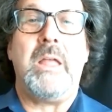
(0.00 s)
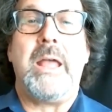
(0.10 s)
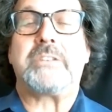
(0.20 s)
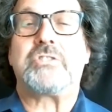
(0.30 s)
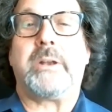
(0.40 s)

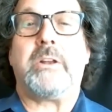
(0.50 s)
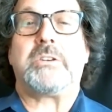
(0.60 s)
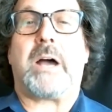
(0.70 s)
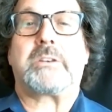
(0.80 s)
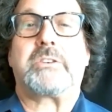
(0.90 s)
And so I know
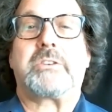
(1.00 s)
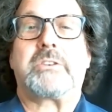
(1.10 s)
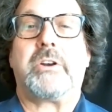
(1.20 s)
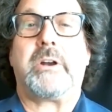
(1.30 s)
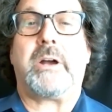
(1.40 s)
Dr.
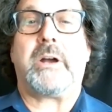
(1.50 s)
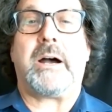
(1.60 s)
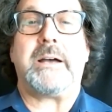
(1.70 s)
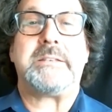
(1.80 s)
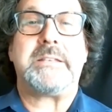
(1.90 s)

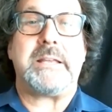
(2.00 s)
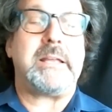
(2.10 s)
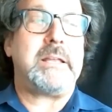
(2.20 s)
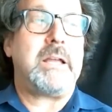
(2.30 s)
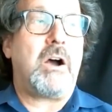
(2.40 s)
Uh,
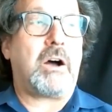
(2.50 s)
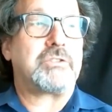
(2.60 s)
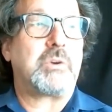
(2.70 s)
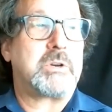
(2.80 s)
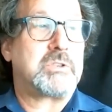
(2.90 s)
D
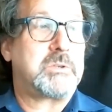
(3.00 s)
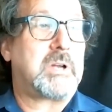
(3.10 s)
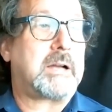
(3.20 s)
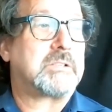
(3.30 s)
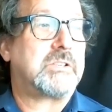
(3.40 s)
also works with
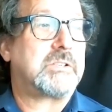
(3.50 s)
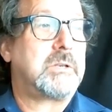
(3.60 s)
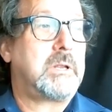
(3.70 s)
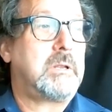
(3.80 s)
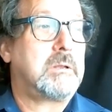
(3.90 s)

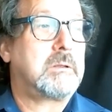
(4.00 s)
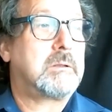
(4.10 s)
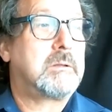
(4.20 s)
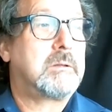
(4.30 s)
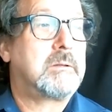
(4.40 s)
toxicity.
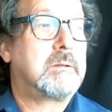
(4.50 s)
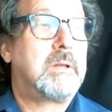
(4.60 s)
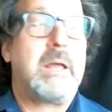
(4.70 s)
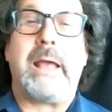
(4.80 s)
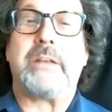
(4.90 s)

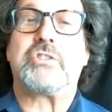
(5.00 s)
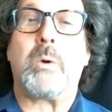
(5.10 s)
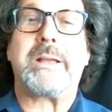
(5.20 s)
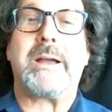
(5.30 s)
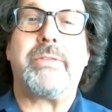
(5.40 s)
And so, what
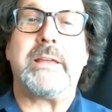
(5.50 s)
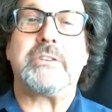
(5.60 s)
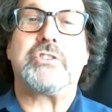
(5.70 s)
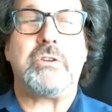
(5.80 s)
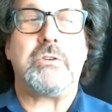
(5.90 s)
kind of things
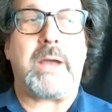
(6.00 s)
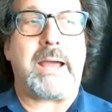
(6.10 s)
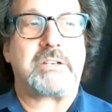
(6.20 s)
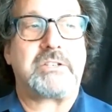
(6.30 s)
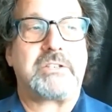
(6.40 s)
do you
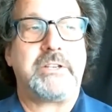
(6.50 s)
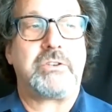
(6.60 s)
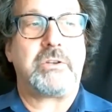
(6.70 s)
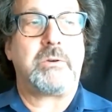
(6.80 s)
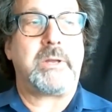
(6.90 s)
actually
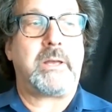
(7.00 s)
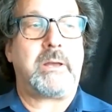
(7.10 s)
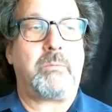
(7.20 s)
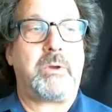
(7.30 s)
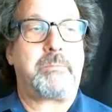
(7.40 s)
do eh,
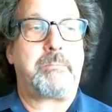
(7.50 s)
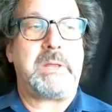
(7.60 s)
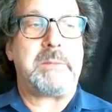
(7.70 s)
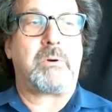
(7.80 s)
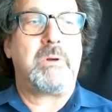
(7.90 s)
with
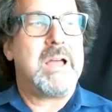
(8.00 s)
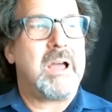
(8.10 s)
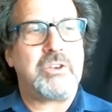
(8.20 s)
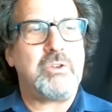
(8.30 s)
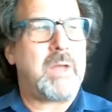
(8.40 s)
people?
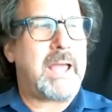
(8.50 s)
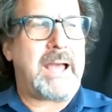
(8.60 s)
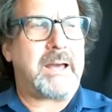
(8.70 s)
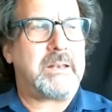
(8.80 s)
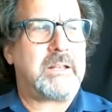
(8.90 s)
Do you
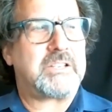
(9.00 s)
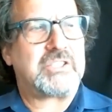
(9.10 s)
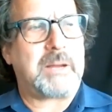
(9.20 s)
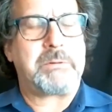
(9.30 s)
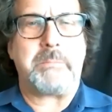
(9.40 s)
add uh,
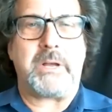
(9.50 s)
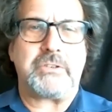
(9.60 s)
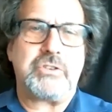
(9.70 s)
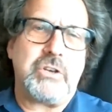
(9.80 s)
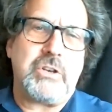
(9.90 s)
supplements
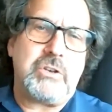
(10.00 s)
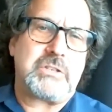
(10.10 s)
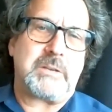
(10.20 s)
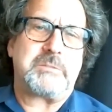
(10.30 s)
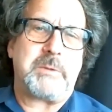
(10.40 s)
or do you do
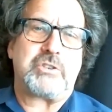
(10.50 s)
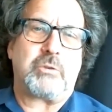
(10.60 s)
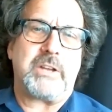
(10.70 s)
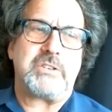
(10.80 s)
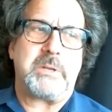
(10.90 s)
some special
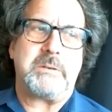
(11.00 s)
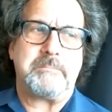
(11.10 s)
regimen?